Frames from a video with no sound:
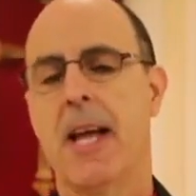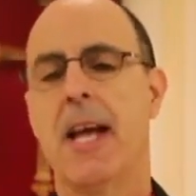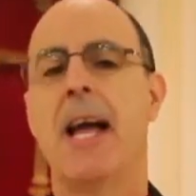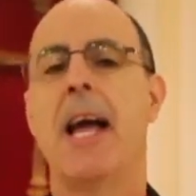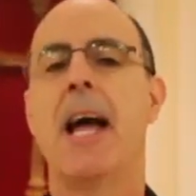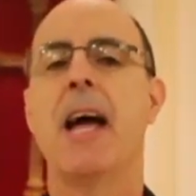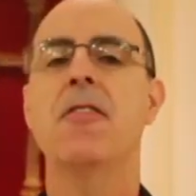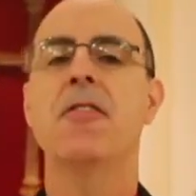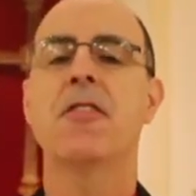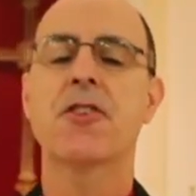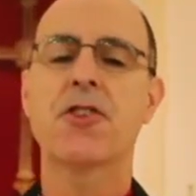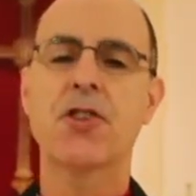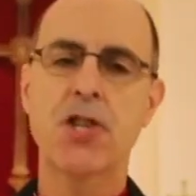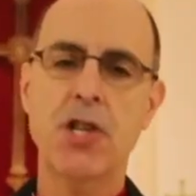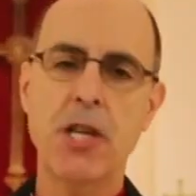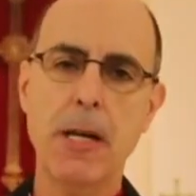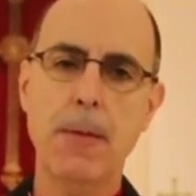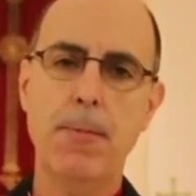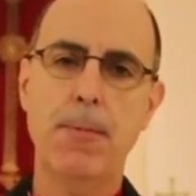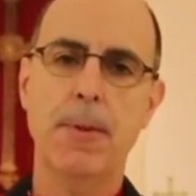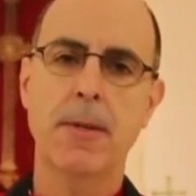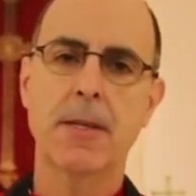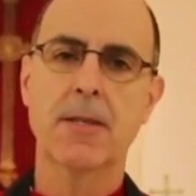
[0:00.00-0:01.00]
And the
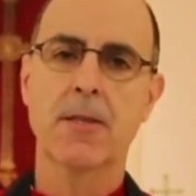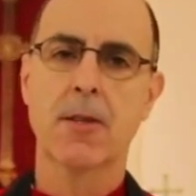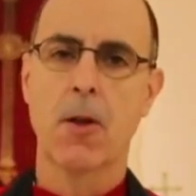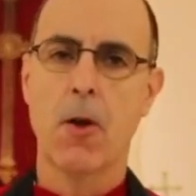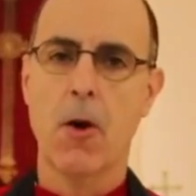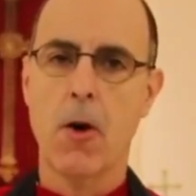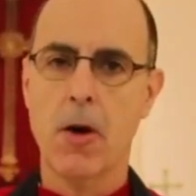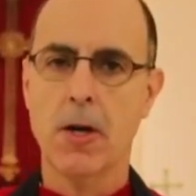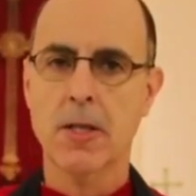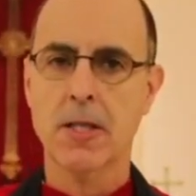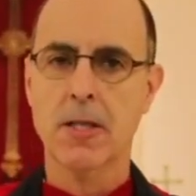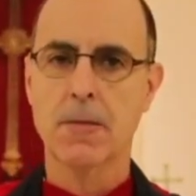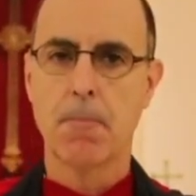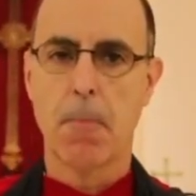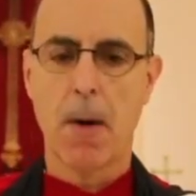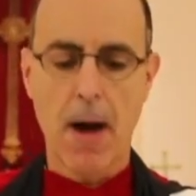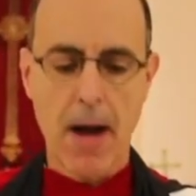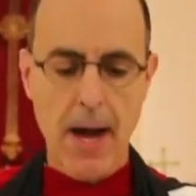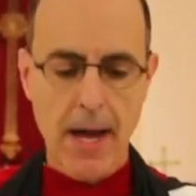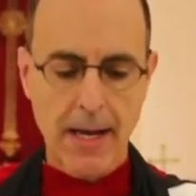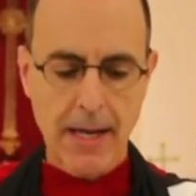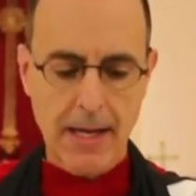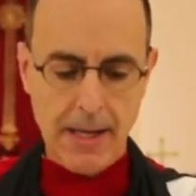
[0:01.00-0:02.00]
sheep is lost
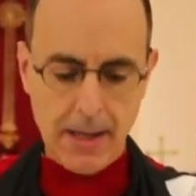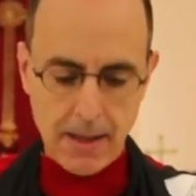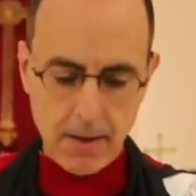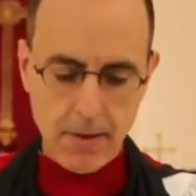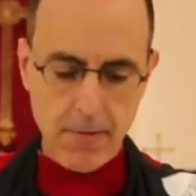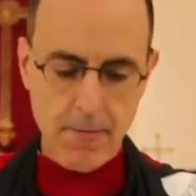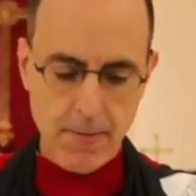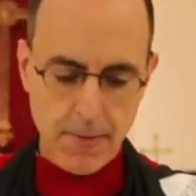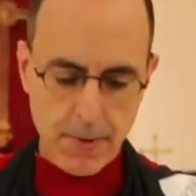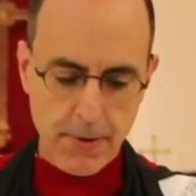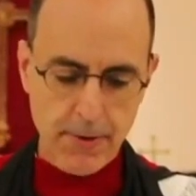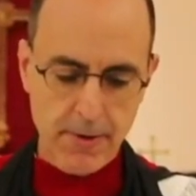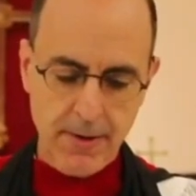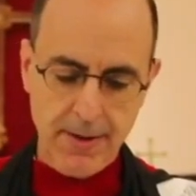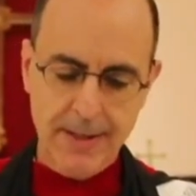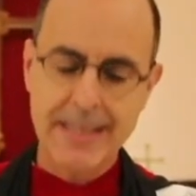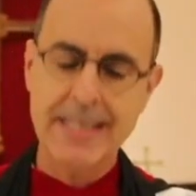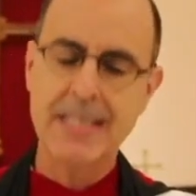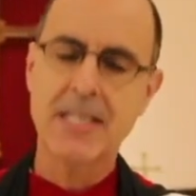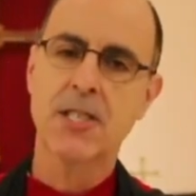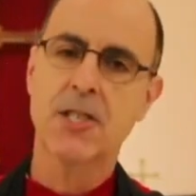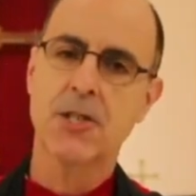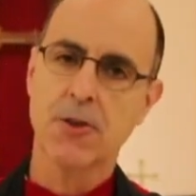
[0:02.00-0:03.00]
by inadvertently
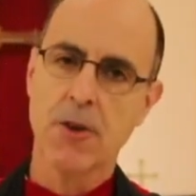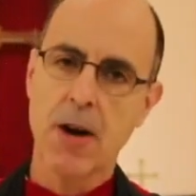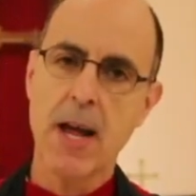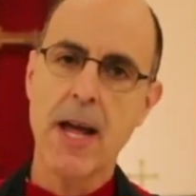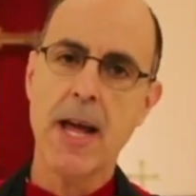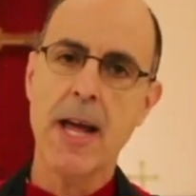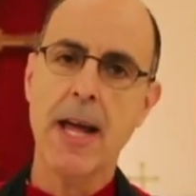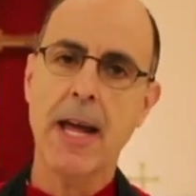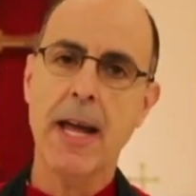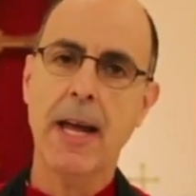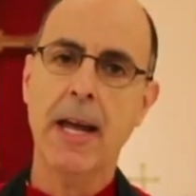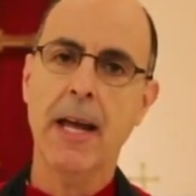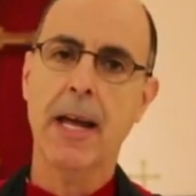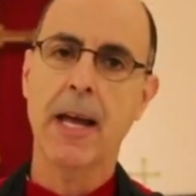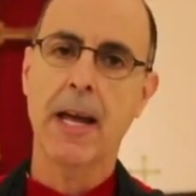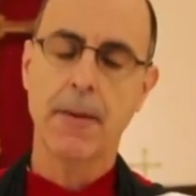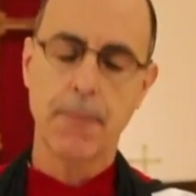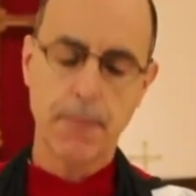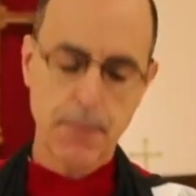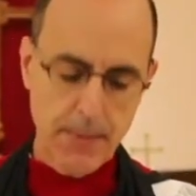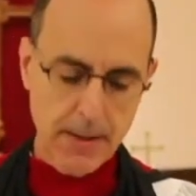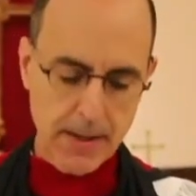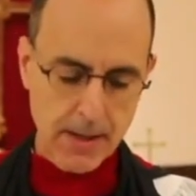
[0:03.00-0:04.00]
straying
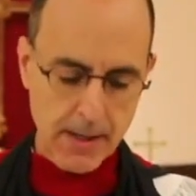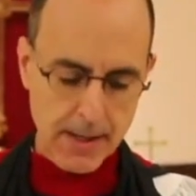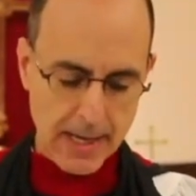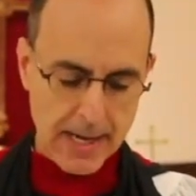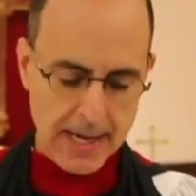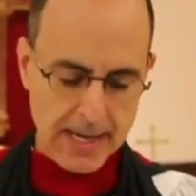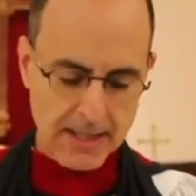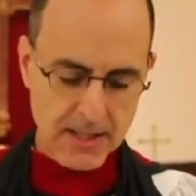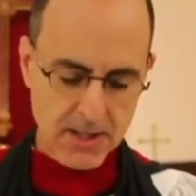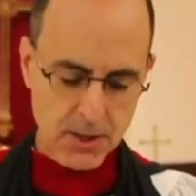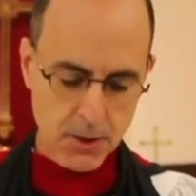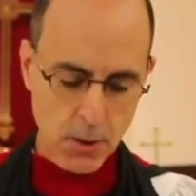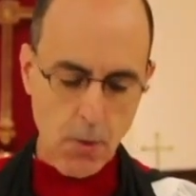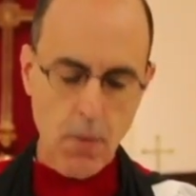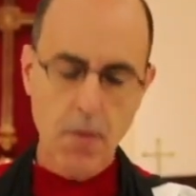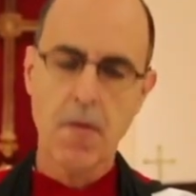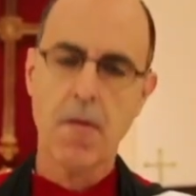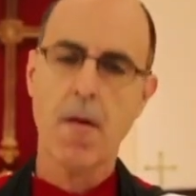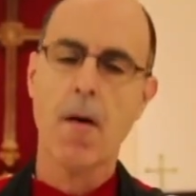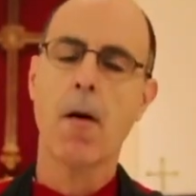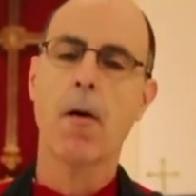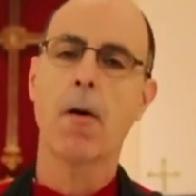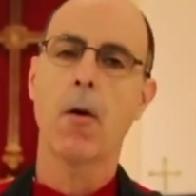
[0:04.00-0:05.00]
and getting so
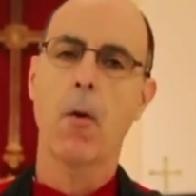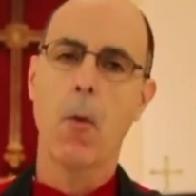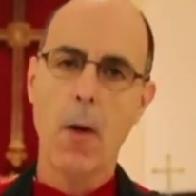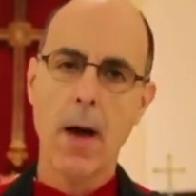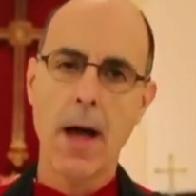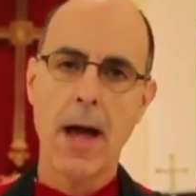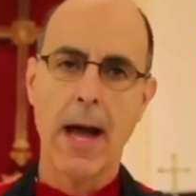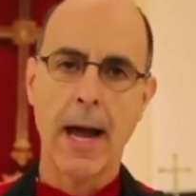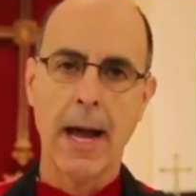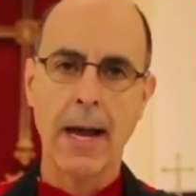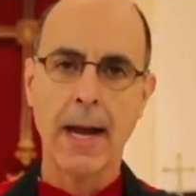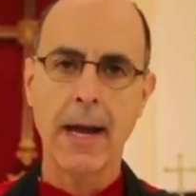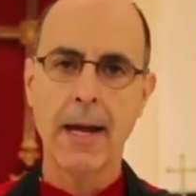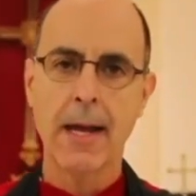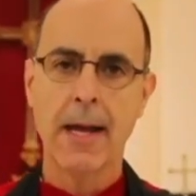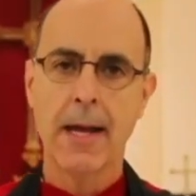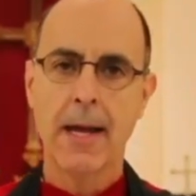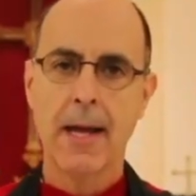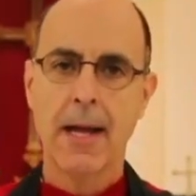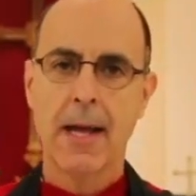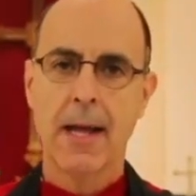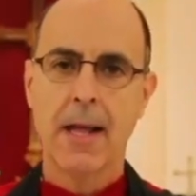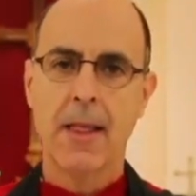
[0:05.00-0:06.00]
far away
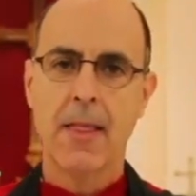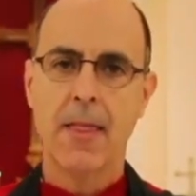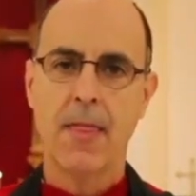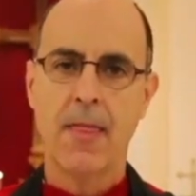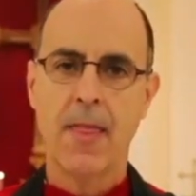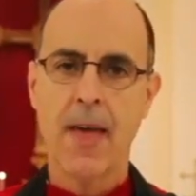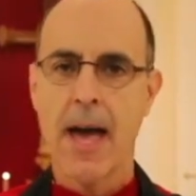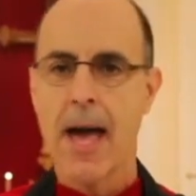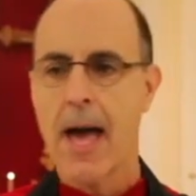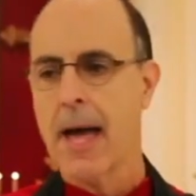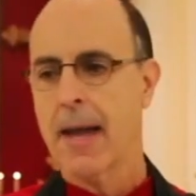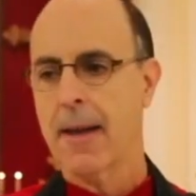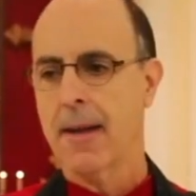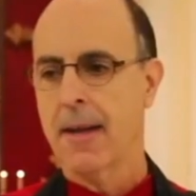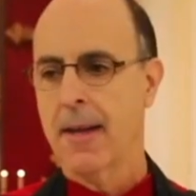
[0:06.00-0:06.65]
that